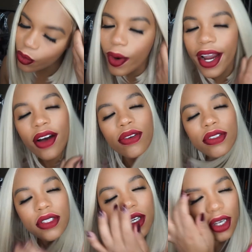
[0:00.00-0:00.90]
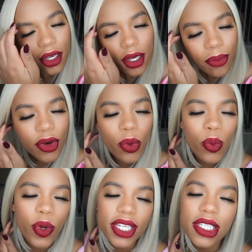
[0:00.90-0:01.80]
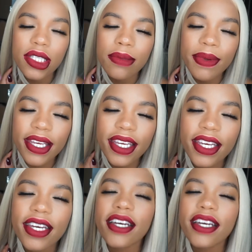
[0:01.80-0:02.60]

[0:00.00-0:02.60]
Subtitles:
round but wispy